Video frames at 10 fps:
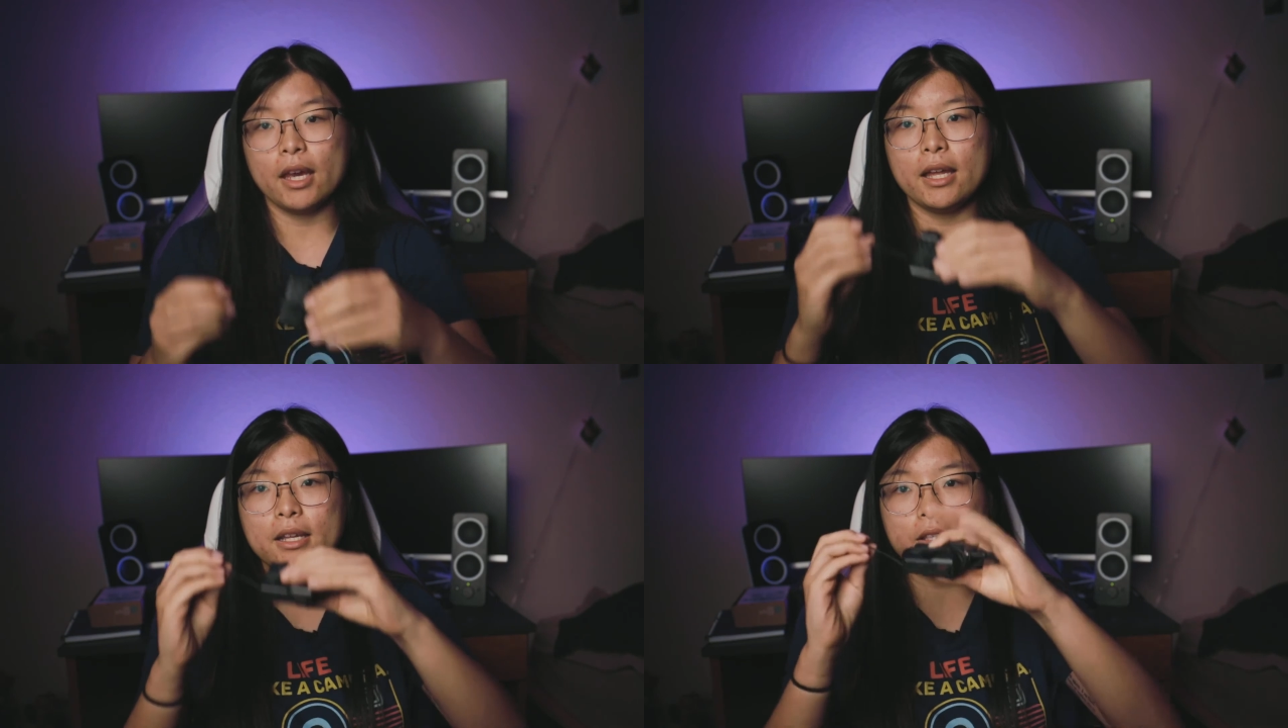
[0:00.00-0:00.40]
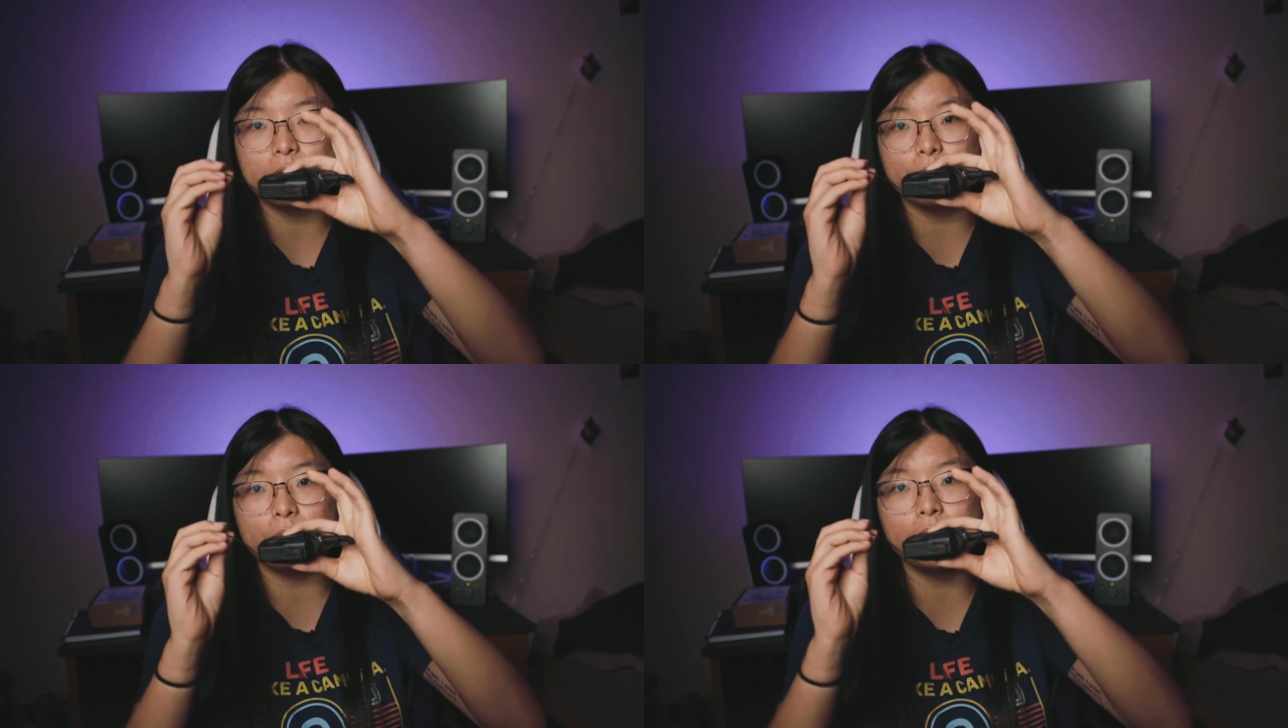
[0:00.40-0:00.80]
And
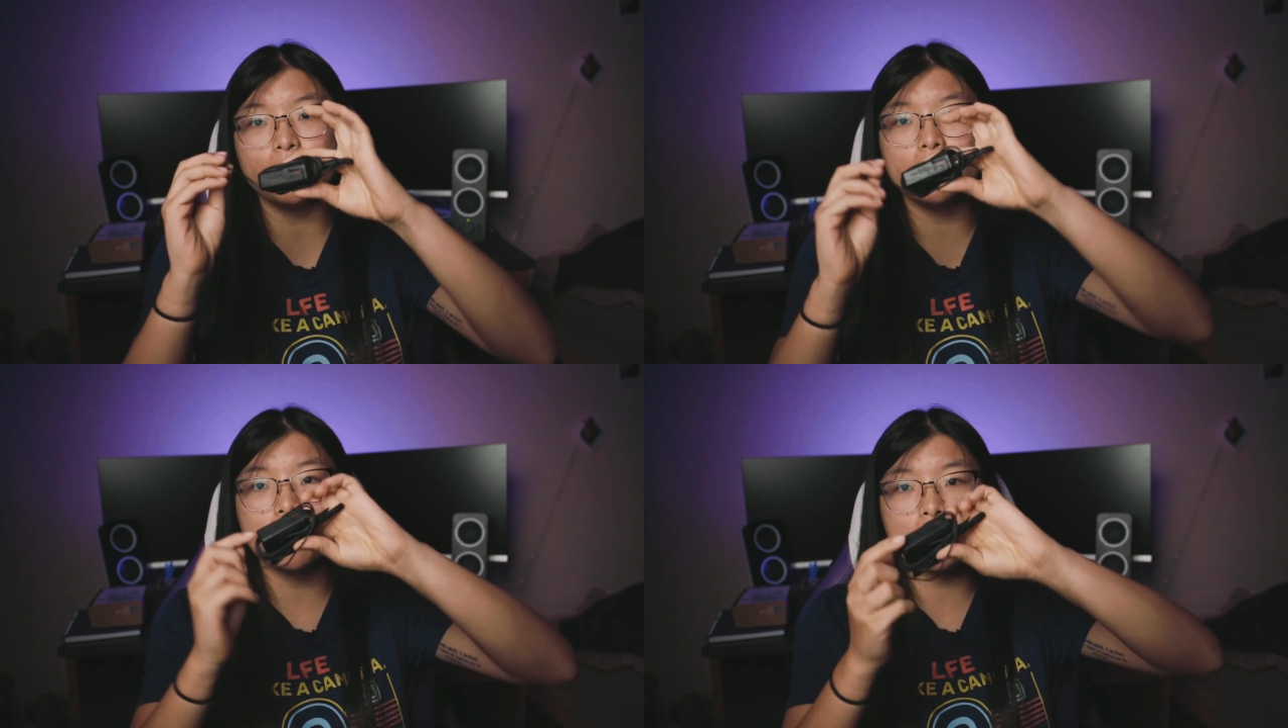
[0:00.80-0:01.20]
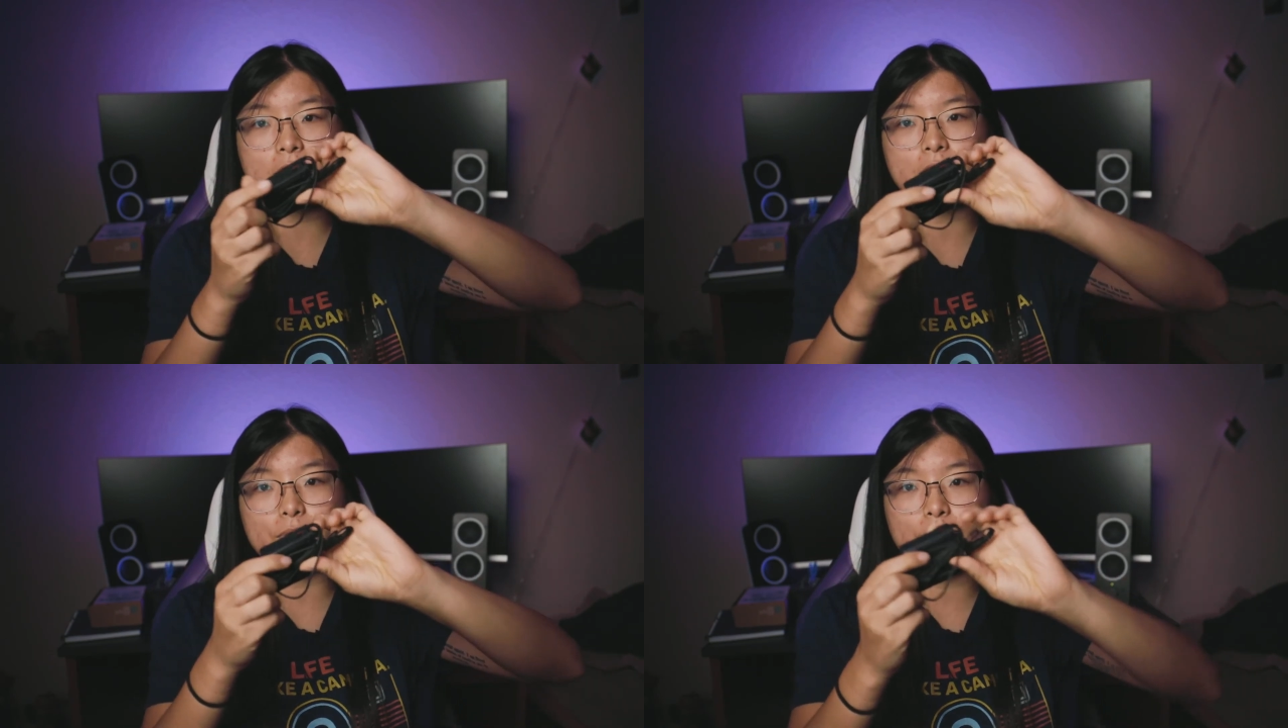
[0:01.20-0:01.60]
it's really
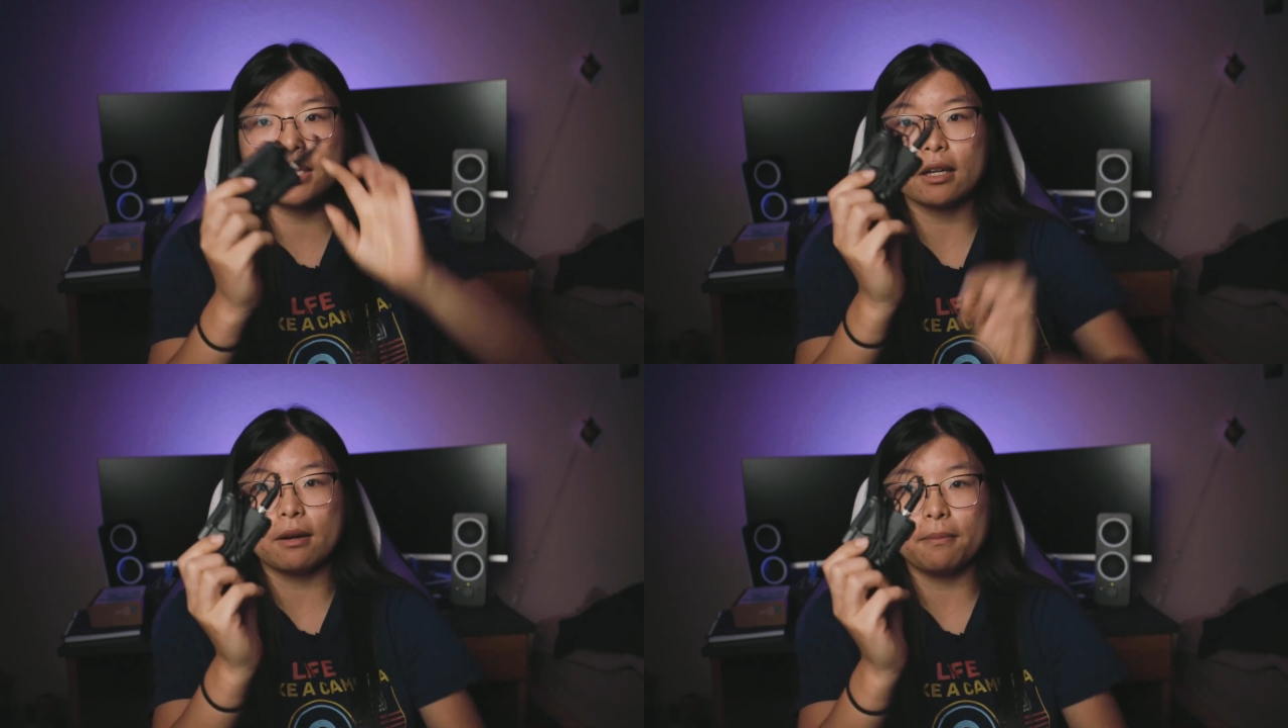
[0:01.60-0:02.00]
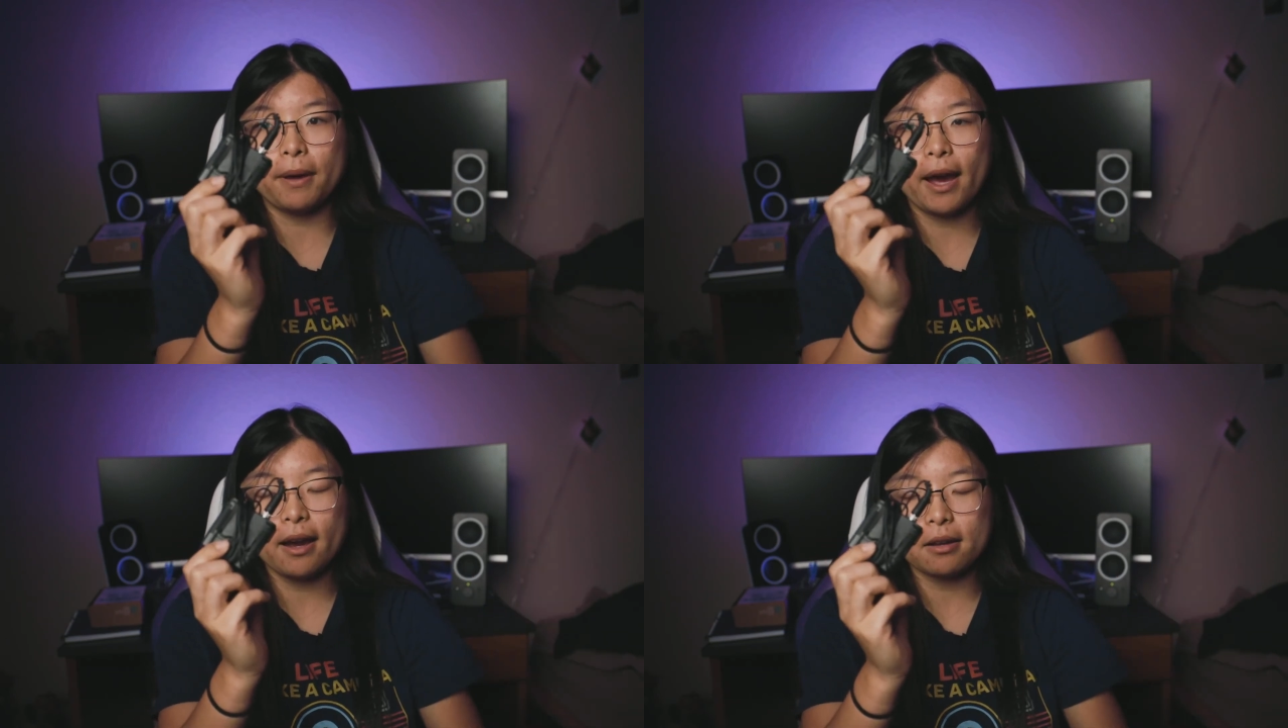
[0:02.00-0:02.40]
nice, really
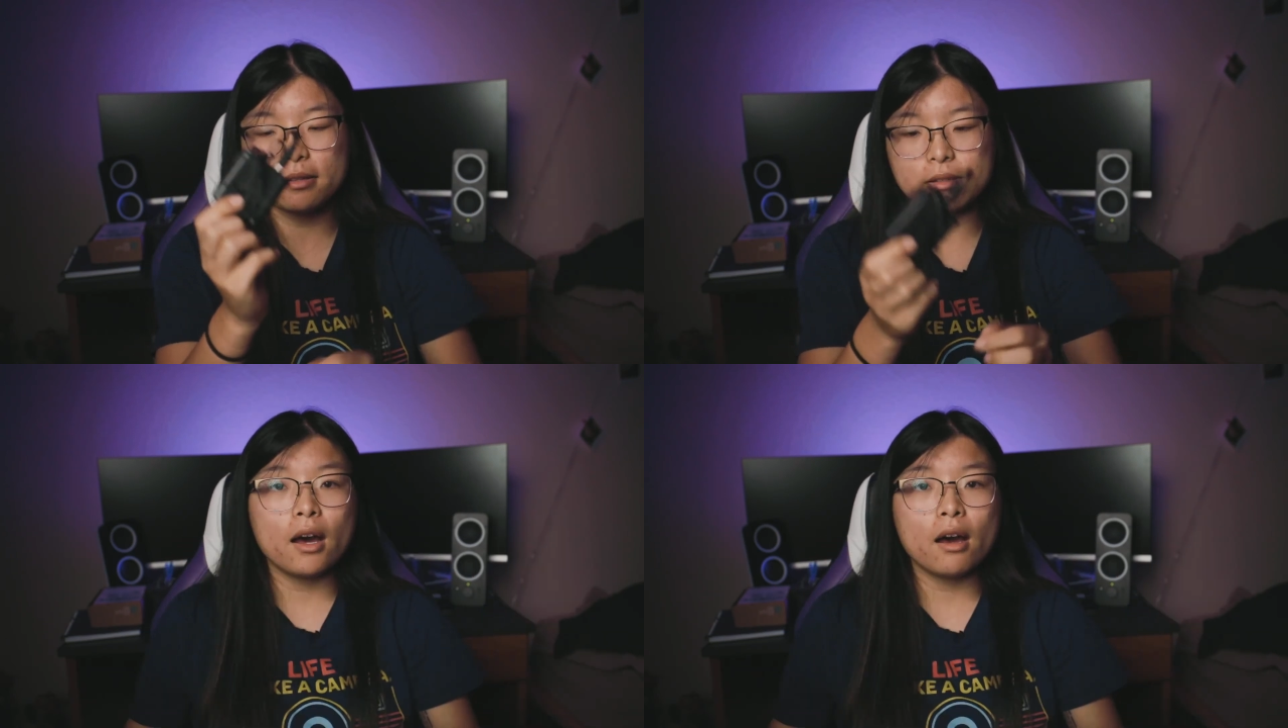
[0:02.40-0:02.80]
compact.